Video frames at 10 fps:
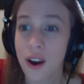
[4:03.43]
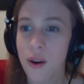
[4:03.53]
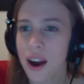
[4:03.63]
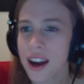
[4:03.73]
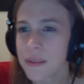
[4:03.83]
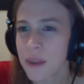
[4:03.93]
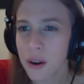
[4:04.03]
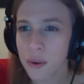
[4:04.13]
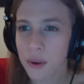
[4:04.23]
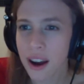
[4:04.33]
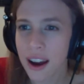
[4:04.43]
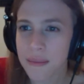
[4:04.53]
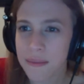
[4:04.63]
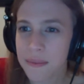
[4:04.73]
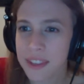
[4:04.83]
Oh, um, oh,
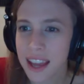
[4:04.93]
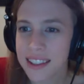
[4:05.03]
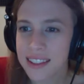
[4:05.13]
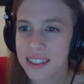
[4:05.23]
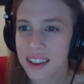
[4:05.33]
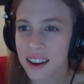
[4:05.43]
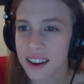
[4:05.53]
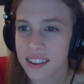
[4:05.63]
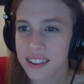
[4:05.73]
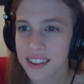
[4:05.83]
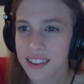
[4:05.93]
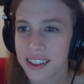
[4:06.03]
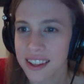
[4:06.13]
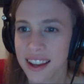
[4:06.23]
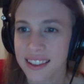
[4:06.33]
um, yes, uh,
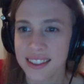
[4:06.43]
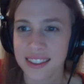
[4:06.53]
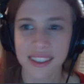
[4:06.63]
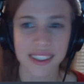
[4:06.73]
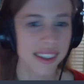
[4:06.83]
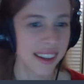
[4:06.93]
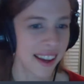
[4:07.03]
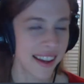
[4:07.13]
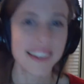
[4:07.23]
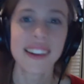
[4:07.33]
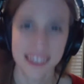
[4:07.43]
yes, Nanette.